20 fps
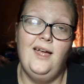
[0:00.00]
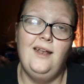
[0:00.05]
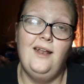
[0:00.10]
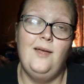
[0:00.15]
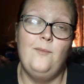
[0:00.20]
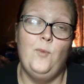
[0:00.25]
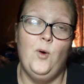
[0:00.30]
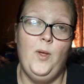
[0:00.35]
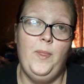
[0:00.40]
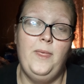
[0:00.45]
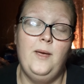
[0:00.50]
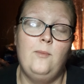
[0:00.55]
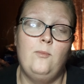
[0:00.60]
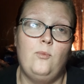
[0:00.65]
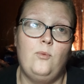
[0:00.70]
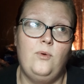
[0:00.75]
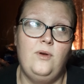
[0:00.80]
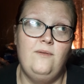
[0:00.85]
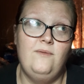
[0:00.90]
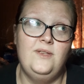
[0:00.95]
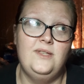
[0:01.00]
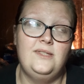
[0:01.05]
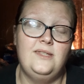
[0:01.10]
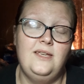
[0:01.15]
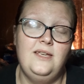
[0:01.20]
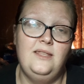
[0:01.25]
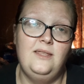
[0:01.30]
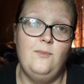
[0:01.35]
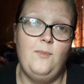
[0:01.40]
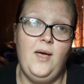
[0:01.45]
bought them
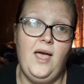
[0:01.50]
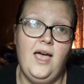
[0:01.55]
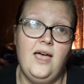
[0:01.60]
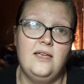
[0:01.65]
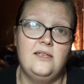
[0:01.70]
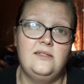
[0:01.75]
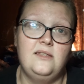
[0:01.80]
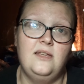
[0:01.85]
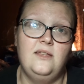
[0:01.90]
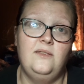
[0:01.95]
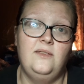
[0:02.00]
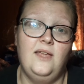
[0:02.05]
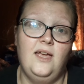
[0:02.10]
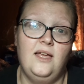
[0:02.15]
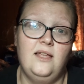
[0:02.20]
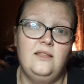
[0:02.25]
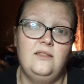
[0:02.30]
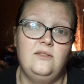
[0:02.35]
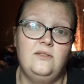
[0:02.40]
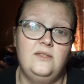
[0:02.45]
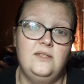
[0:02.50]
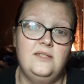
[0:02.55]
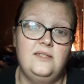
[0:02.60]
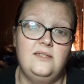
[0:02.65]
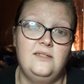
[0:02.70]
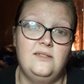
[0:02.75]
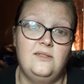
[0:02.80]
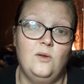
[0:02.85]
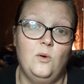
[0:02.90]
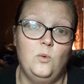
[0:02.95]
previously in the past, and that this
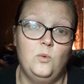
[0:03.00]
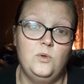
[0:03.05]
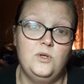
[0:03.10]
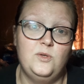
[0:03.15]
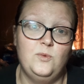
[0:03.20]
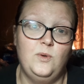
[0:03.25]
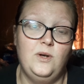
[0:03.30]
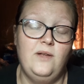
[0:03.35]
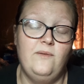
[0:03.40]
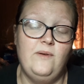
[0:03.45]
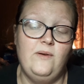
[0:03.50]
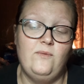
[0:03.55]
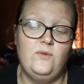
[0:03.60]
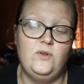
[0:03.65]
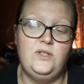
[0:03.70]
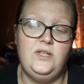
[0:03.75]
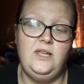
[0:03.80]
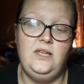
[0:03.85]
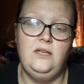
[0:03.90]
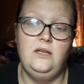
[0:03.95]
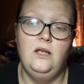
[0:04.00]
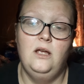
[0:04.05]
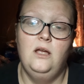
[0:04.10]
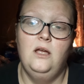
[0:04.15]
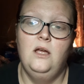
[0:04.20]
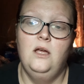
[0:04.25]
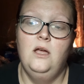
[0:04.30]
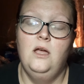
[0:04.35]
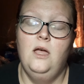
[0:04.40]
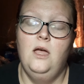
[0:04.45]
is the oldest one I've ever seen.
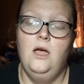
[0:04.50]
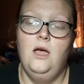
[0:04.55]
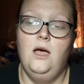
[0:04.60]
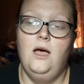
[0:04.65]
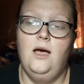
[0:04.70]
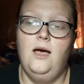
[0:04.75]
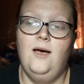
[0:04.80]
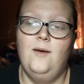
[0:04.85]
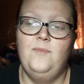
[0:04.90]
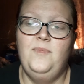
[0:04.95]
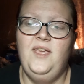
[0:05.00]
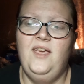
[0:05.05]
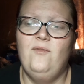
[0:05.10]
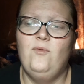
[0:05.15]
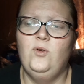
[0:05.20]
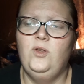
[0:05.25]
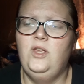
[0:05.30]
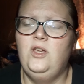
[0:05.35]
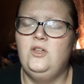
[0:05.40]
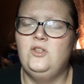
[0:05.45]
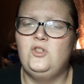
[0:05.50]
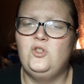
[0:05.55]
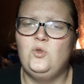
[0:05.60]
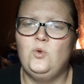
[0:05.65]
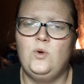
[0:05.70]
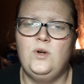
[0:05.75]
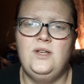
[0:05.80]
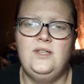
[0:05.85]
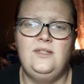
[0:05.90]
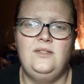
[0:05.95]
They have really good
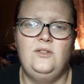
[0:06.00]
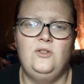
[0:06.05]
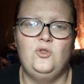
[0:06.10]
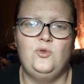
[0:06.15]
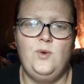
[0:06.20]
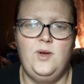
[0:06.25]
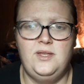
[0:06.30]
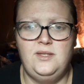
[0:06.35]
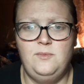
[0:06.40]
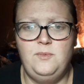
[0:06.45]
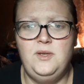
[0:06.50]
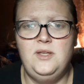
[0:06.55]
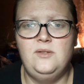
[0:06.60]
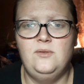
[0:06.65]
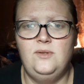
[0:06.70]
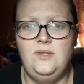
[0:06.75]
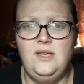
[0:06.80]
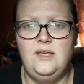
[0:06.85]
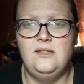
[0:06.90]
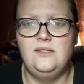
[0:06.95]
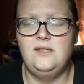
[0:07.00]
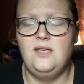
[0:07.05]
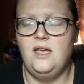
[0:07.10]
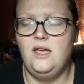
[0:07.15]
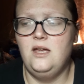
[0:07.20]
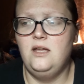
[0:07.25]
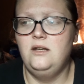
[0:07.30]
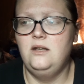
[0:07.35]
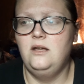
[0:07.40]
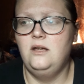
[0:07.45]
stories, and there's recipes on the
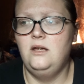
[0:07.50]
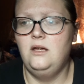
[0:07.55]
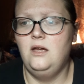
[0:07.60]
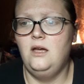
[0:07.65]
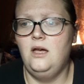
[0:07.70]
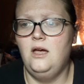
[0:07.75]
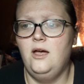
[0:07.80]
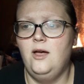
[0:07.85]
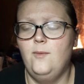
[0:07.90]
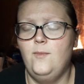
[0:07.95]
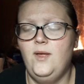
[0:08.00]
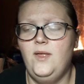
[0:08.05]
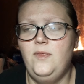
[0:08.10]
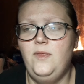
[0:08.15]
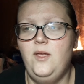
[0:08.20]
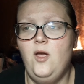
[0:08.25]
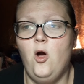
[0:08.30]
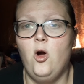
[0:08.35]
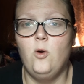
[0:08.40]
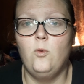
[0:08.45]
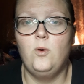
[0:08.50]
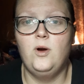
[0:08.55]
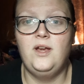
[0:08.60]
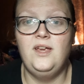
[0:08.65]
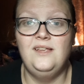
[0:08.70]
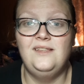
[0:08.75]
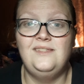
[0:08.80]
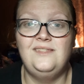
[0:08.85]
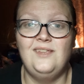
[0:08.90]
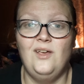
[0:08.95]
inside. And the artwork
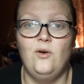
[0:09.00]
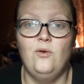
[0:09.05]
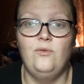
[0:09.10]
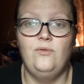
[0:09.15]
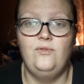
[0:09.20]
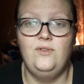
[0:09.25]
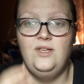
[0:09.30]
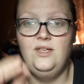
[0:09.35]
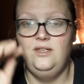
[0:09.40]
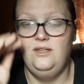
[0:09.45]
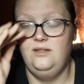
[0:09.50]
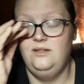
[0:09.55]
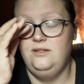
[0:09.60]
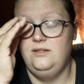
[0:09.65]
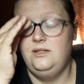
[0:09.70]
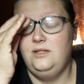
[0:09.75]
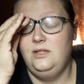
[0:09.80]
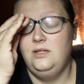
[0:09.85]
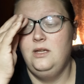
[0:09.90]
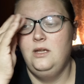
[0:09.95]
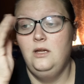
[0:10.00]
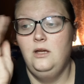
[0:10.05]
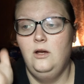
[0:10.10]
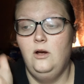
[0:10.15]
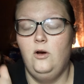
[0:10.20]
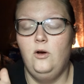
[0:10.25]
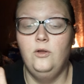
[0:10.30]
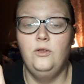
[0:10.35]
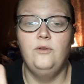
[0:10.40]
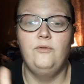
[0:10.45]
itself is
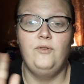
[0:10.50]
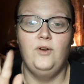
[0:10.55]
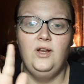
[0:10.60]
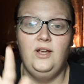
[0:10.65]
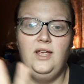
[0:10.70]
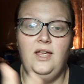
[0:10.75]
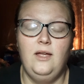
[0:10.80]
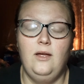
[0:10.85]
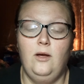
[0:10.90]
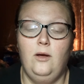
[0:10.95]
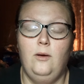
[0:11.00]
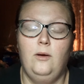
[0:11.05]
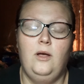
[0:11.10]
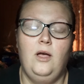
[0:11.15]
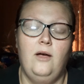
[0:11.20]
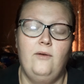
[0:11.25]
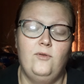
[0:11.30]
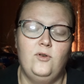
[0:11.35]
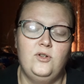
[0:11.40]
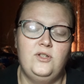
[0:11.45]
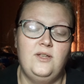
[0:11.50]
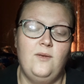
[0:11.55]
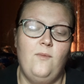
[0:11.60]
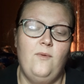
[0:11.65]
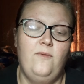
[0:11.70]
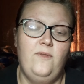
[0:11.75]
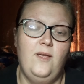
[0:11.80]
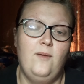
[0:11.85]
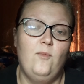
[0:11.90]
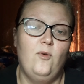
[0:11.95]
on the front cover. Some
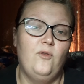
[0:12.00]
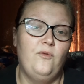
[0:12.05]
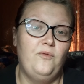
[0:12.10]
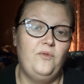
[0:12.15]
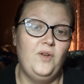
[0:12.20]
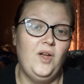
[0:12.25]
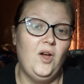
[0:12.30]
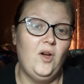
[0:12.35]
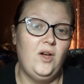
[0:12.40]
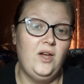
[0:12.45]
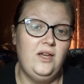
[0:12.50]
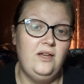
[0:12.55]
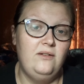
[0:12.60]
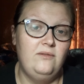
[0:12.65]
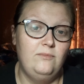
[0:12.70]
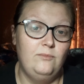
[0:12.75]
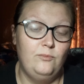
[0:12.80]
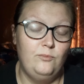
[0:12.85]
of them are very